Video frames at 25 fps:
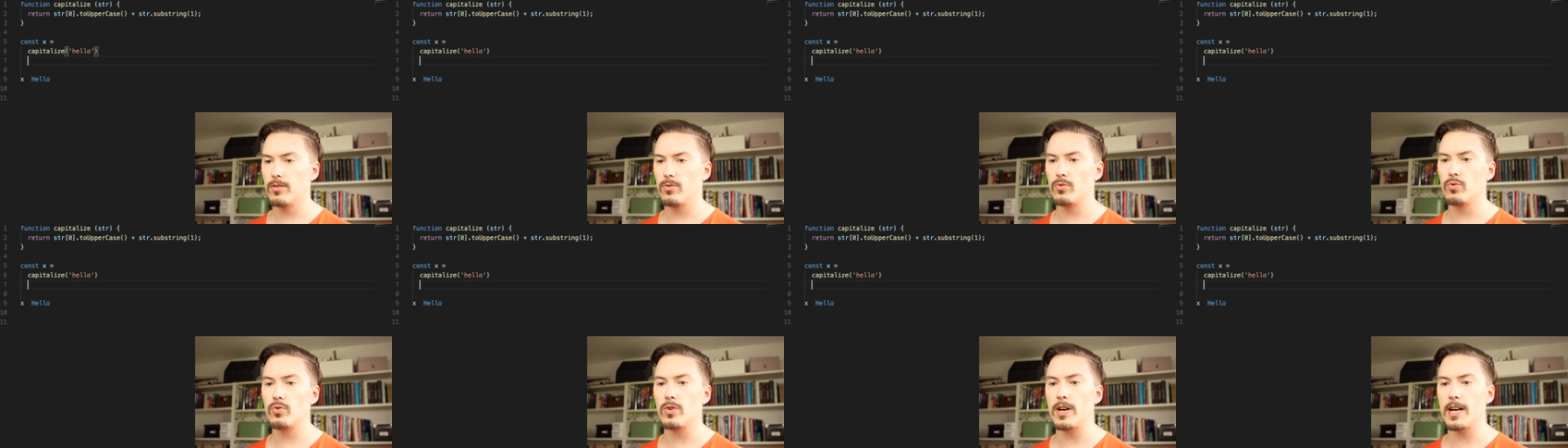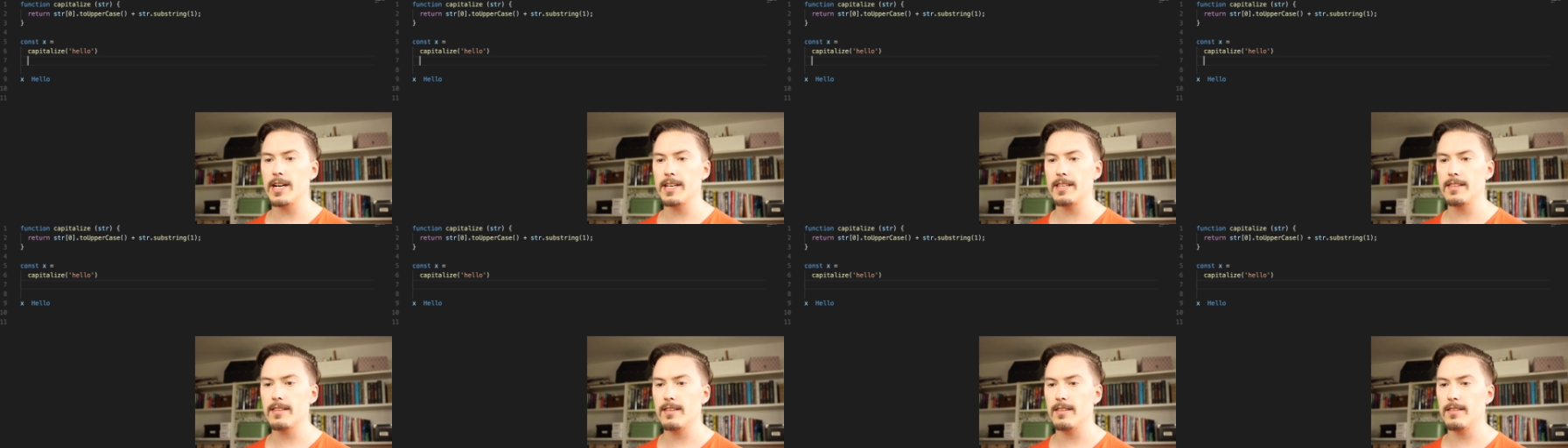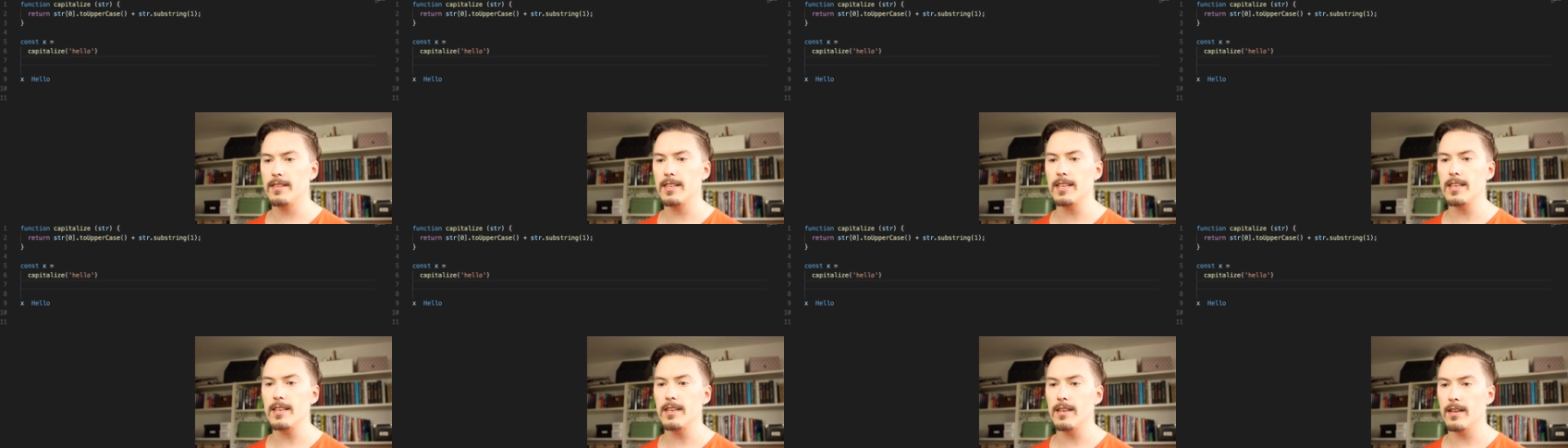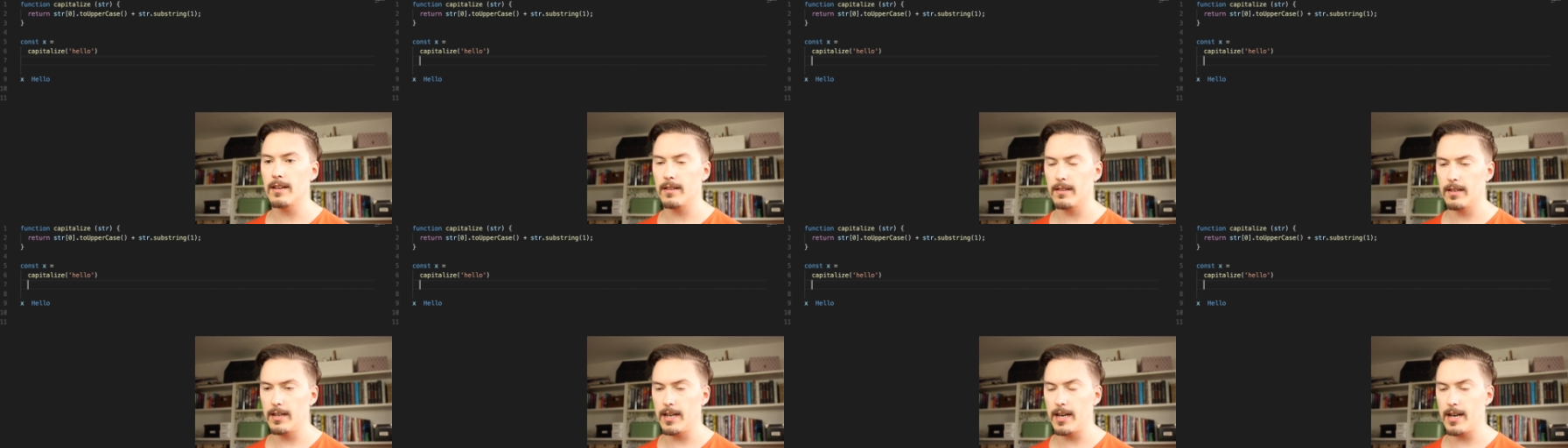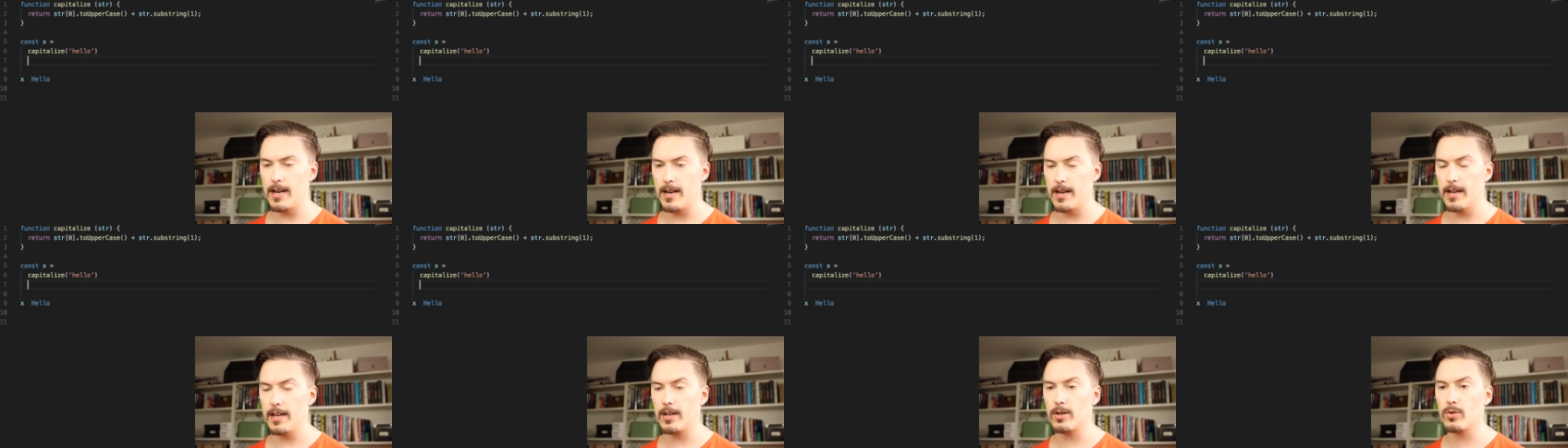write the
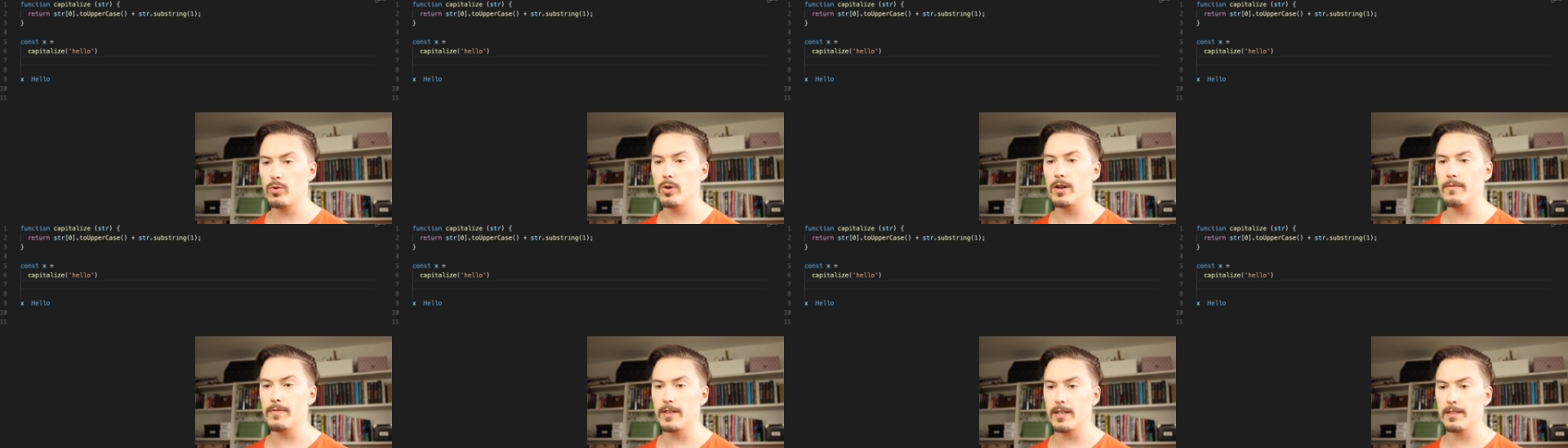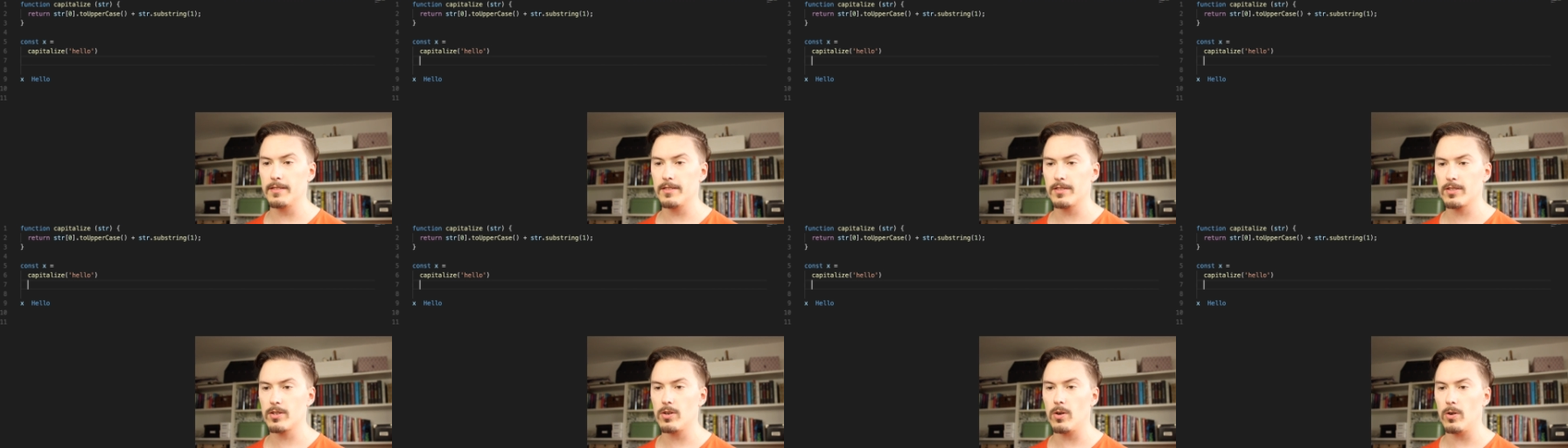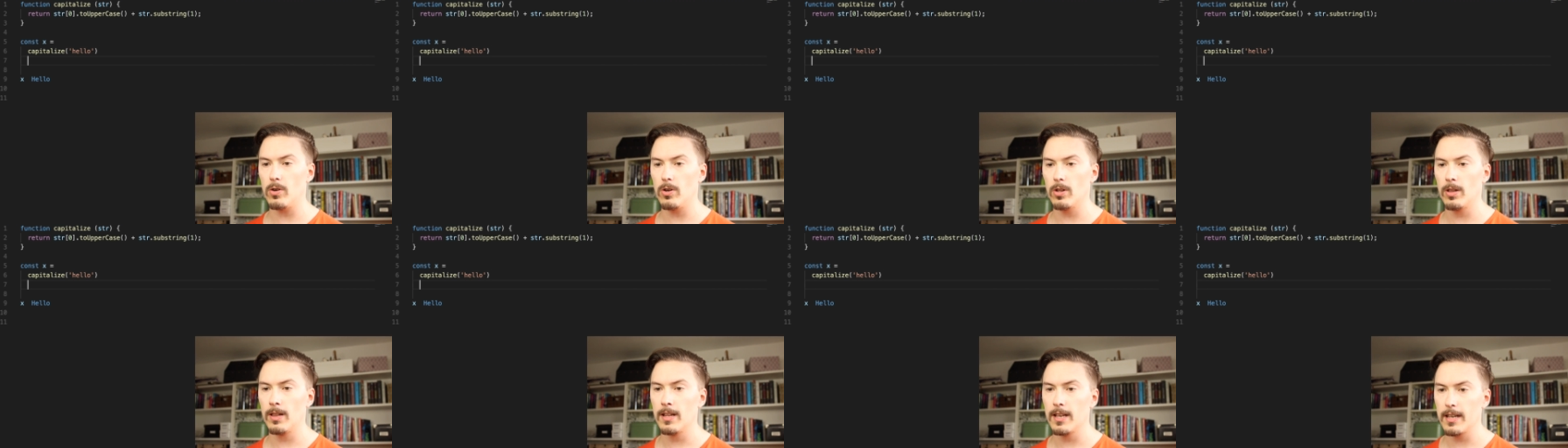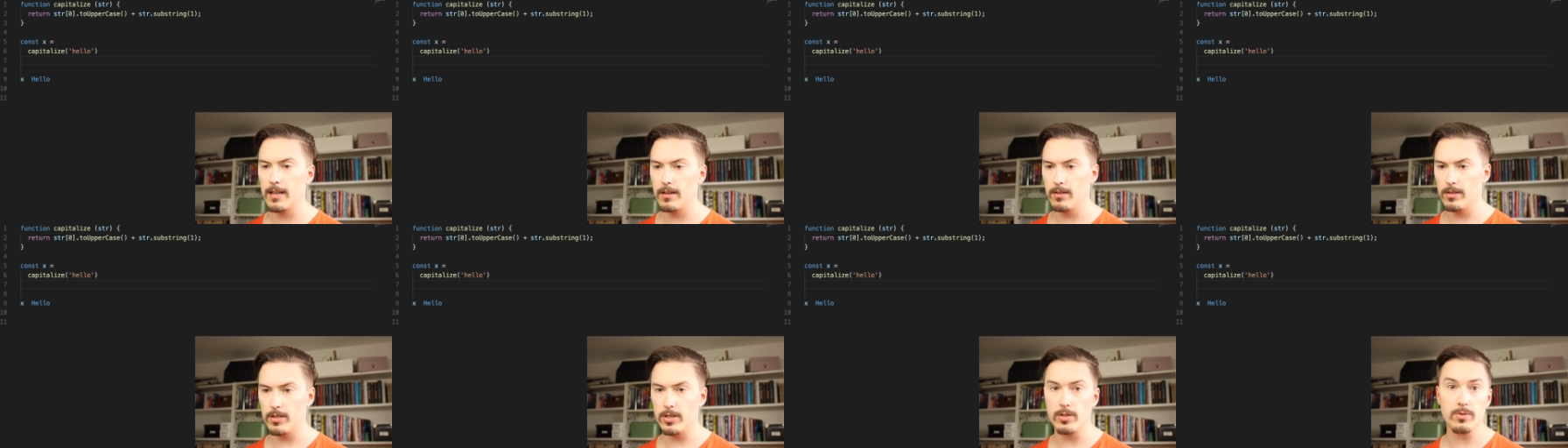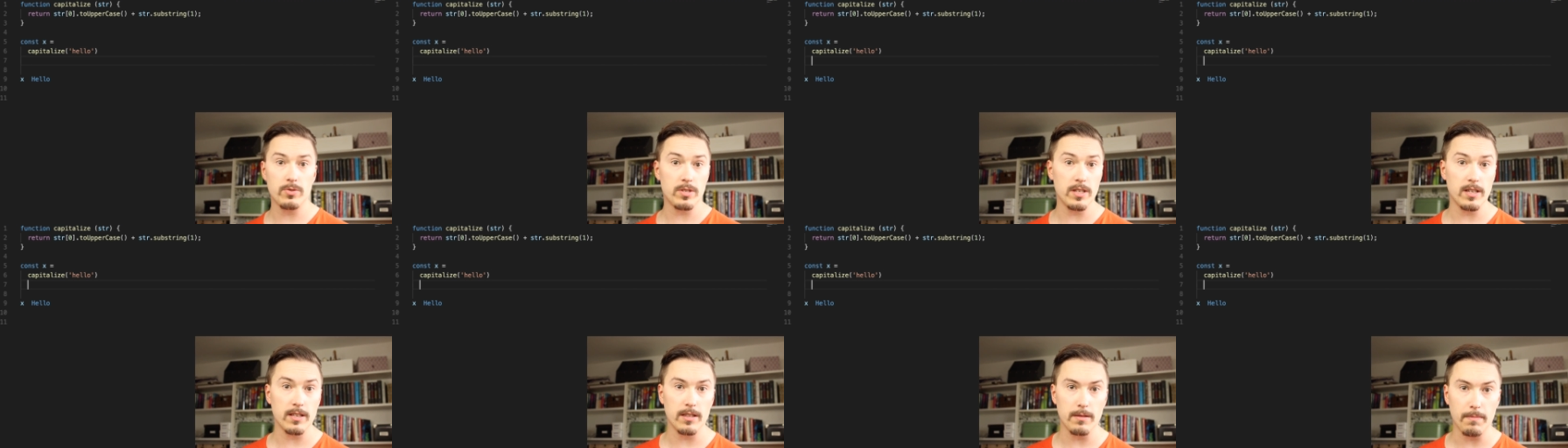equivalent call
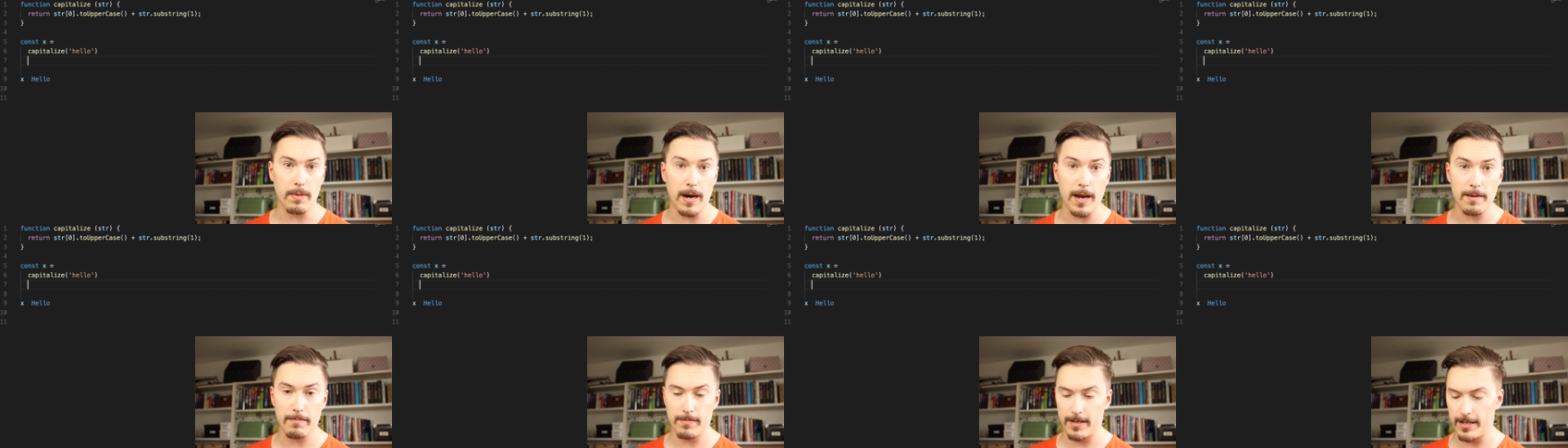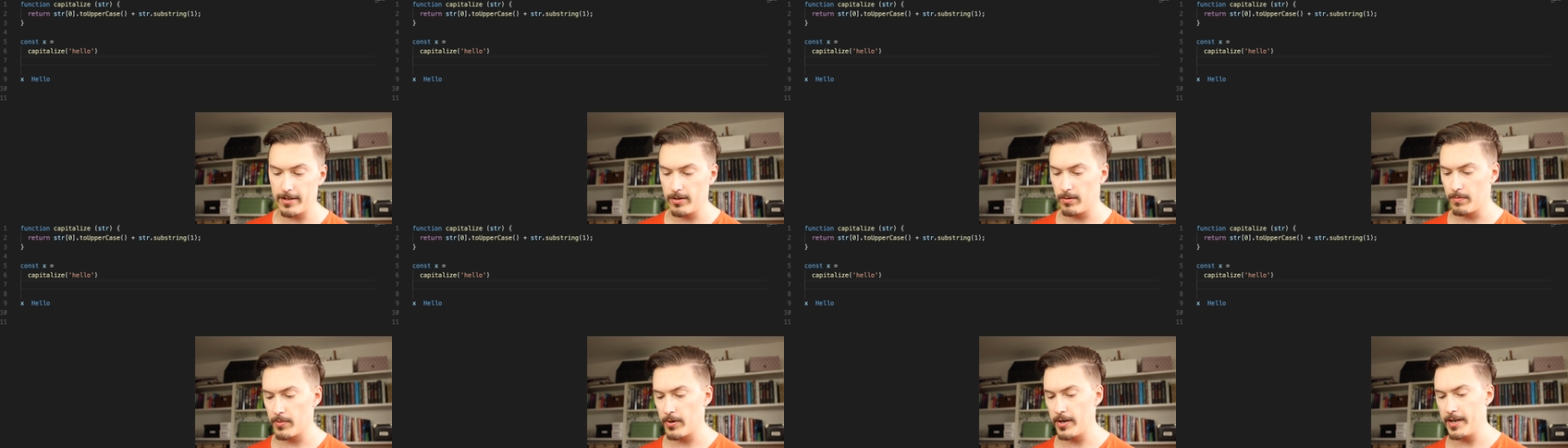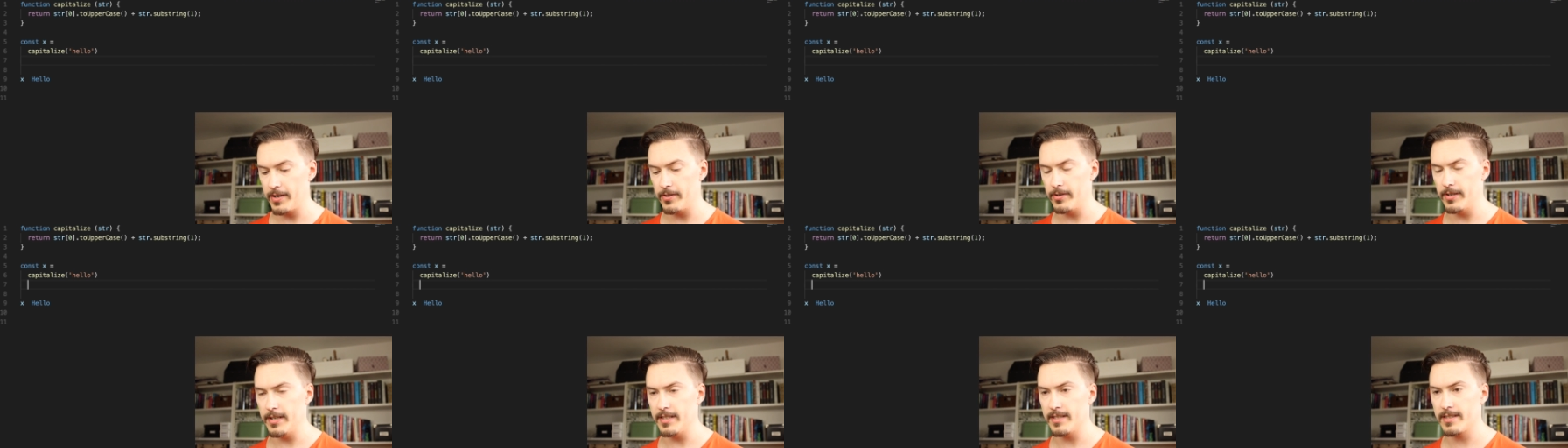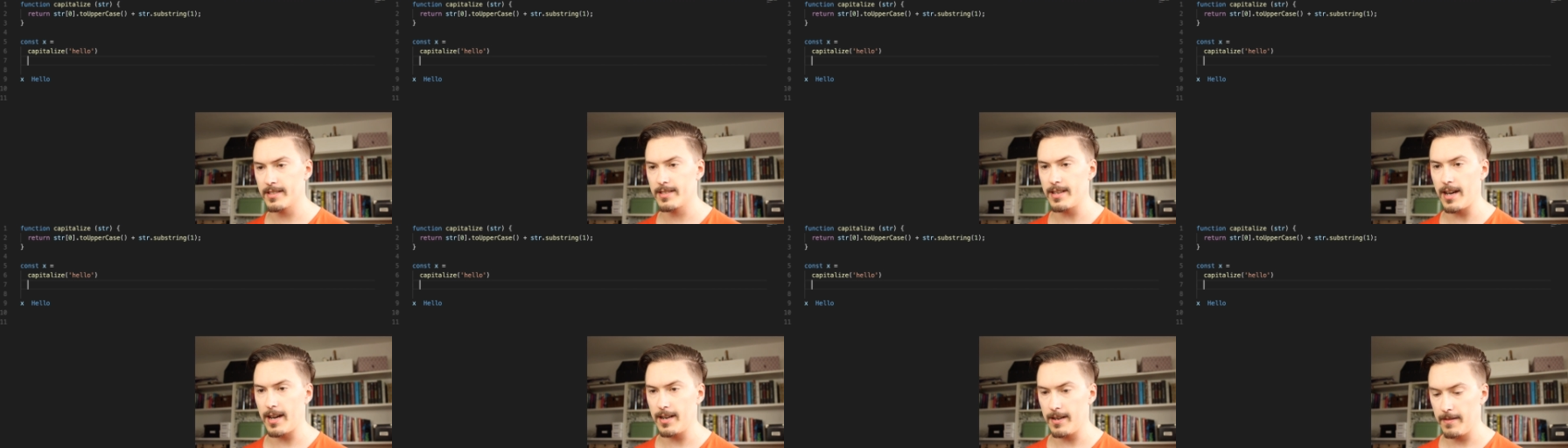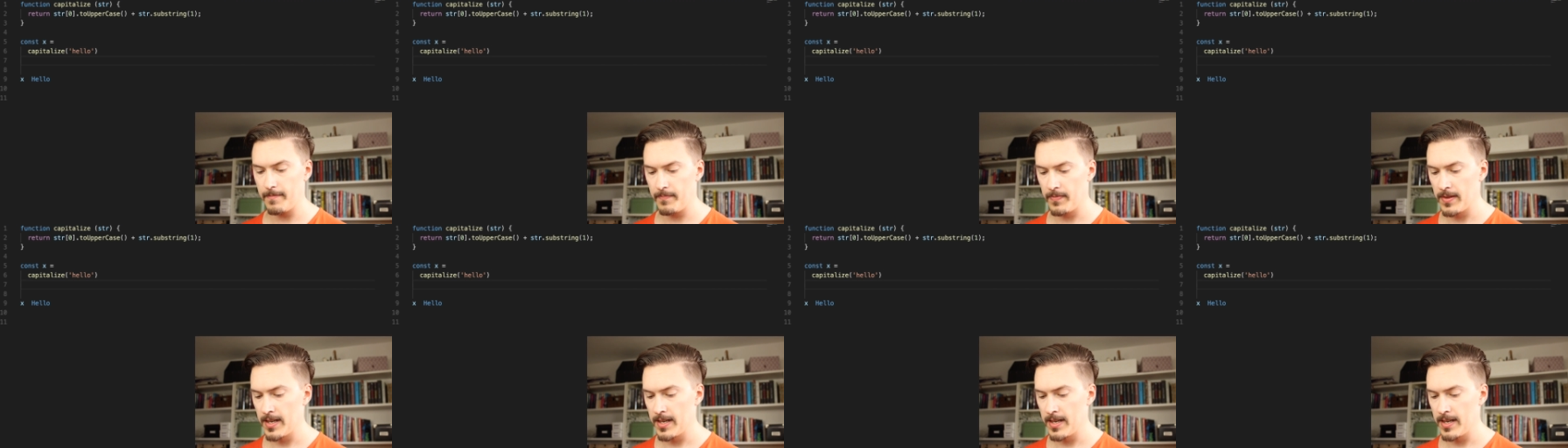using the pipeline operator instead.